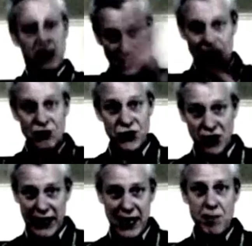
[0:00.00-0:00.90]
Then
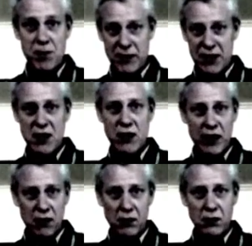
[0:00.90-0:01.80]
study up the
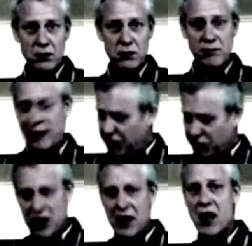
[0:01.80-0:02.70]
material. Make
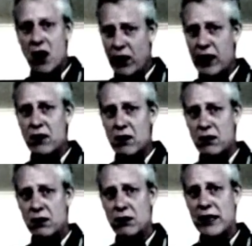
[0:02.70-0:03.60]
sure you know it,
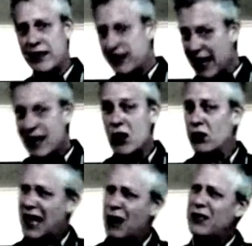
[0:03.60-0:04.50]
okay? Take
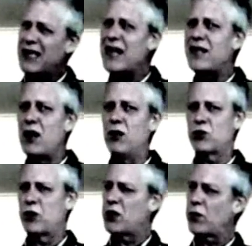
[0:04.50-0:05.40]
notes. I would take
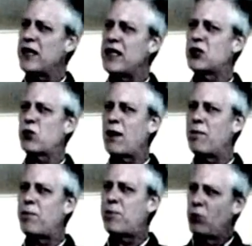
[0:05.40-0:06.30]
notes. When you're reading these
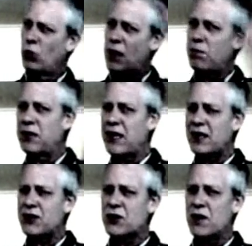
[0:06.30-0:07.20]
web
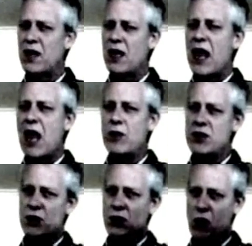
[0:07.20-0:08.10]
links and
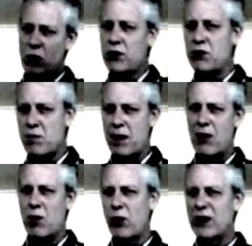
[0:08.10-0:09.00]
when you're going through the
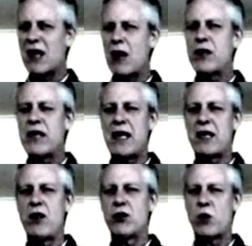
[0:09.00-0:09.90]
PowerPoints, I would
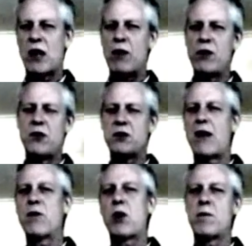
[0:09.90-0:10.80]
take notes. What I would do is
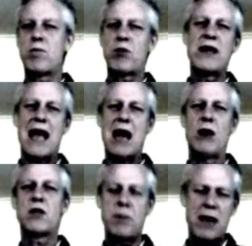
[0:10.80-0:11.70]
I would probably print
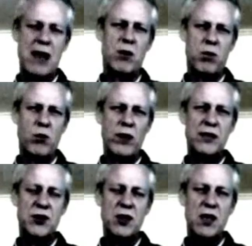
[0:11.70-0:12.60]
out the
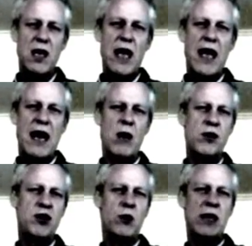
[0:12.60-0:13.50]
PowerPoints, and I
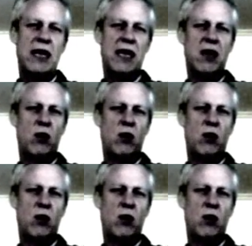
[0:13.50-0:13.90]
would do it